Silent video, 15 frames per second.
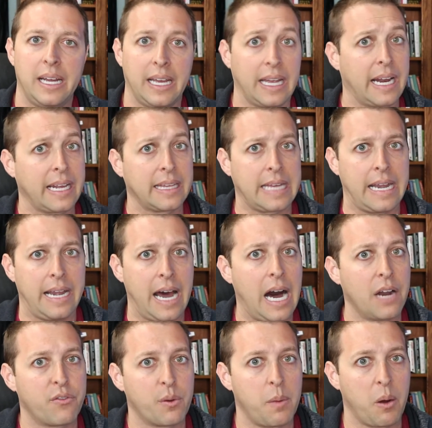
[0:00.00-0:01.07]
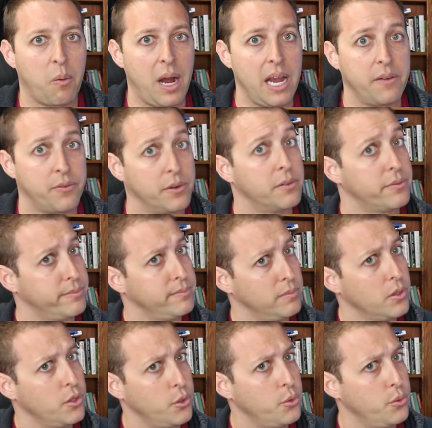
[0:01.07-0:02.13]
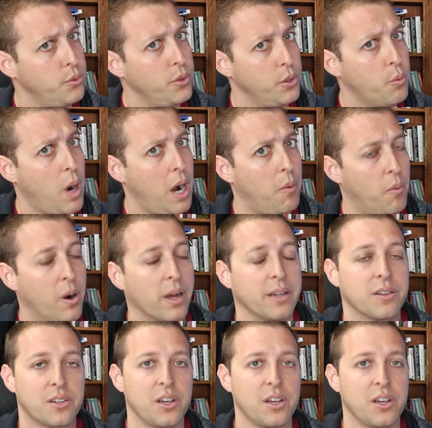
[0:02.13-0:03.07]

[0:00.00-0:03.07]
And I get that nod from my wife of, you, you want one.